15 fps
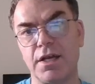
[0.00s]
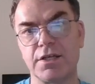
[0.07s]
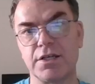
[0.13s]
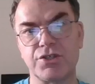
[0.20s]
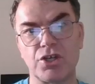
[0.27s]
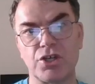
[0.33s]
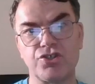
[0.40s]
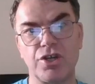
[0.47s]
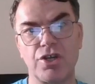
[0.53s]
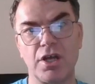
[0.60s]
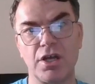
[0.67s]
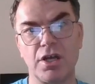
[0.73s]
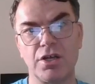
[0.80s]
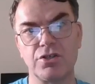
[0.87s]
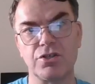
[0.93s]
such
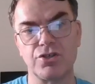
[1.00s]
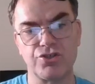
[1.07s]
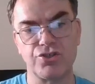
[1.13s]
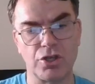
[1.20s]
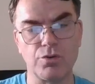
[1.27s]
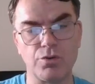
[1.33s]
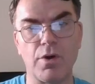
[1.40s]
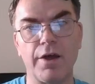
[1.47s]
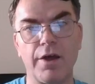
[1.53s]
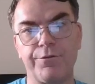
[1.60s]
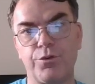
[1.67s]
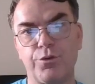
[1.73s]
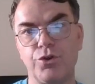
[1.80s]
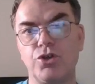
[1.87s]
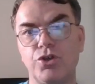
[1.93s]
a UI
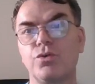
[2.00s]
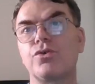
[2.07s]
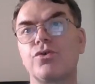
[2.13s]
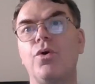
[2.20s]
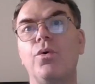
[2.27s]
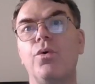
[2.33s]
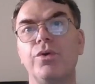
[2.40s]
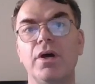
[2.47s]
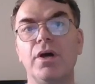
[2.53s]
for your own